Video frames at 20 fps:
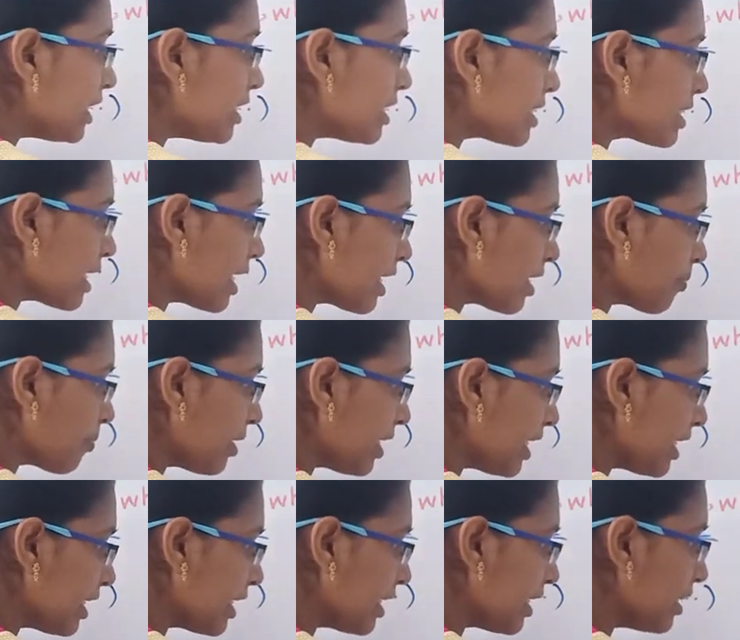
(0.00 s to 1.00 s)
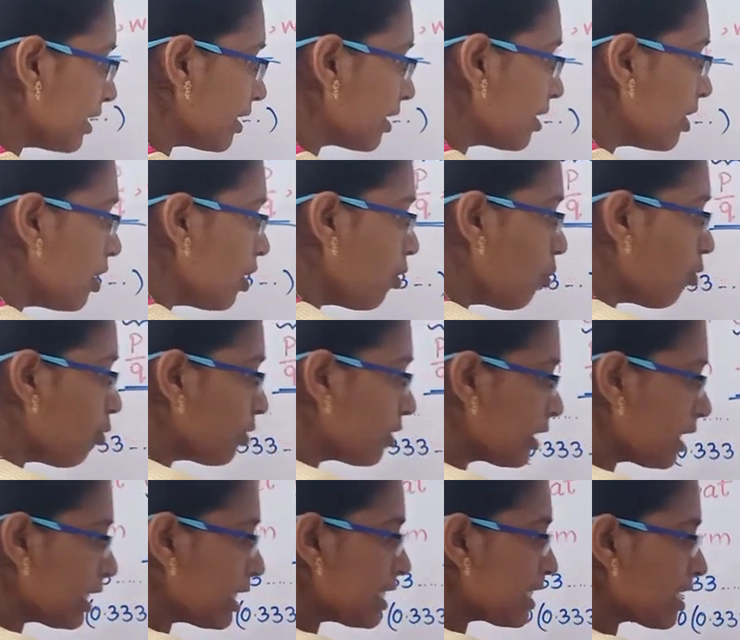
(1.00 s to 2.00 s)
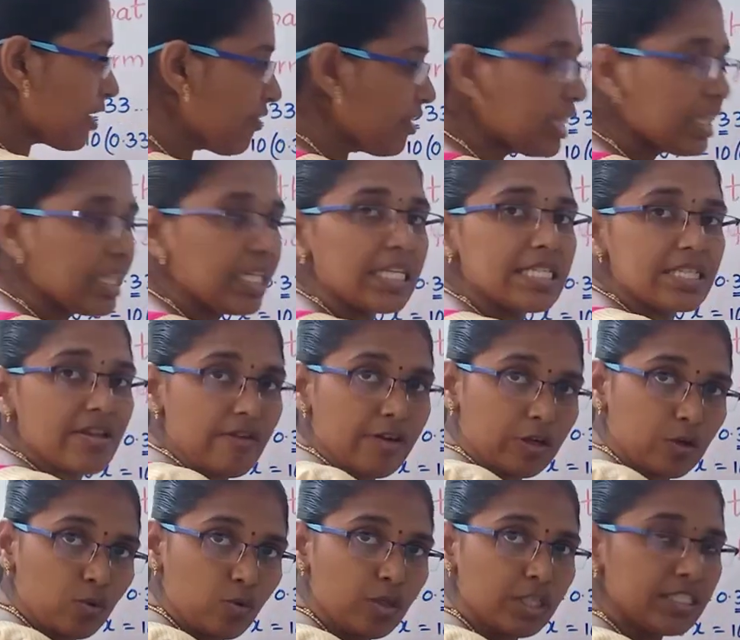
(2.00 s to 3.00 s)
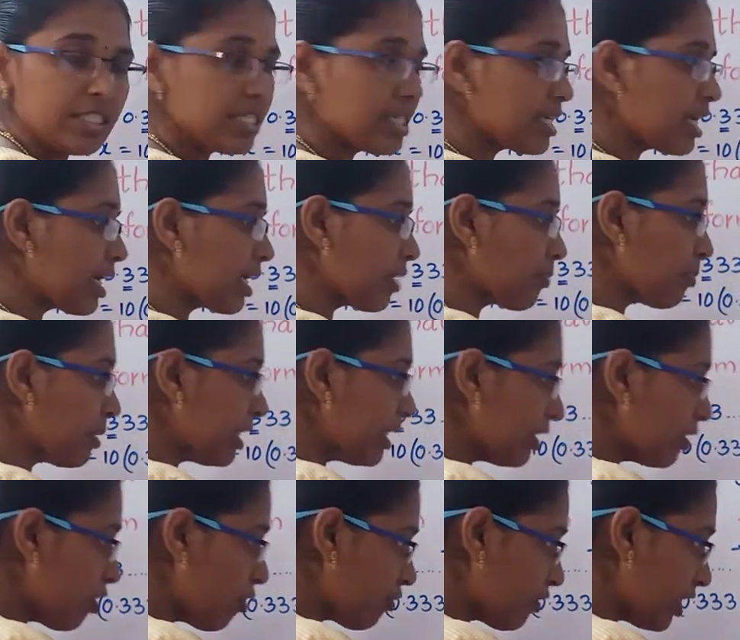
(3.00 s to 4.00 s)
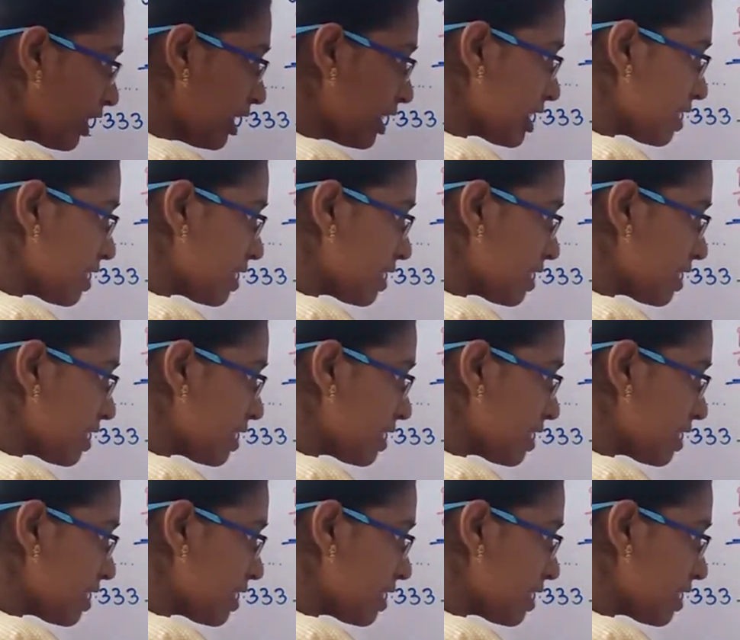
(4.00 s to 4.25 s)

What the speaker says: digits are repeating here. 3737, two digits are repeating after